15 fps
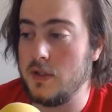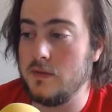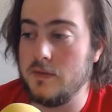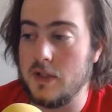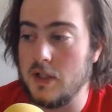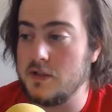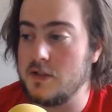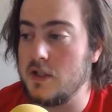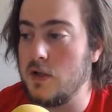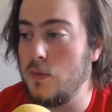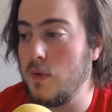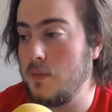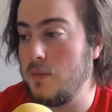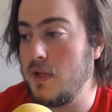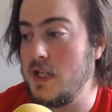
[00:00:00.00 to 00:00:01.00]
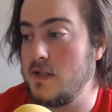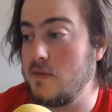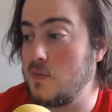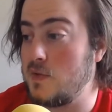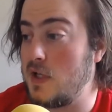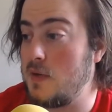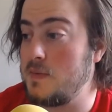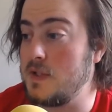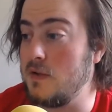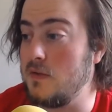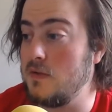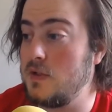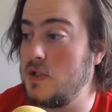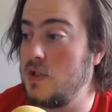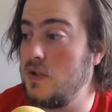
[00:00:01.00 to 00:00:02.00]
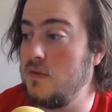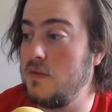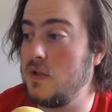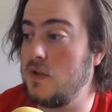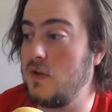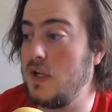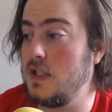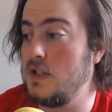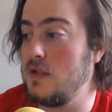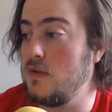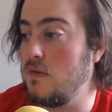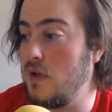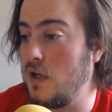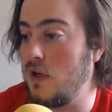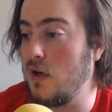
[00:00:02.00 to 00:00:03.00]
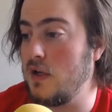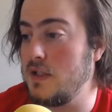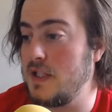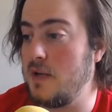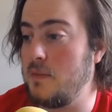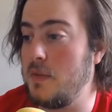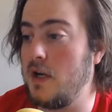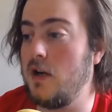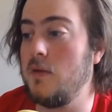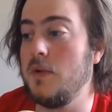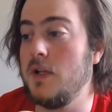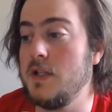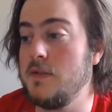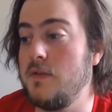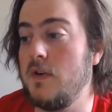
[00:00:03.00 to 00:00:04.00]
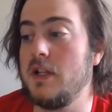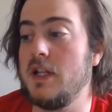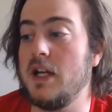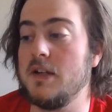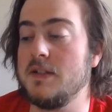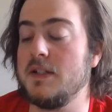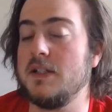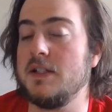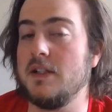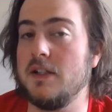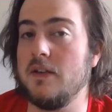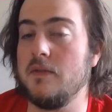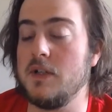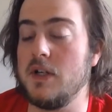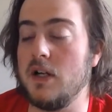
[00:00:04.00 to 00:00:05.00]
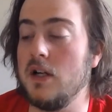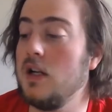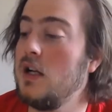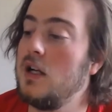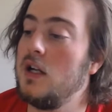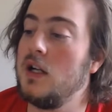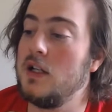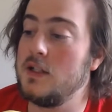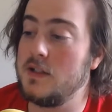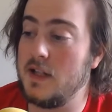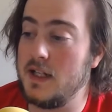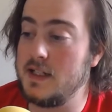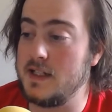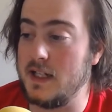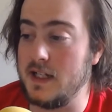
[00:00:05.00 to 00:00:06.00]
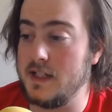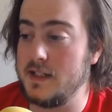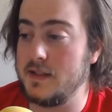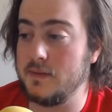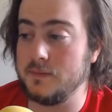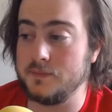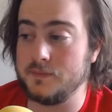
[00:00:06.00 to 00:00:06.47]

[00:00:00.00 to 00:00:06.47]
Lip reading: the rearguard circle. 1 place from drop zone. 2 of your grade 2 rearguards get power plus 4,000 until end of turn. So that's nice.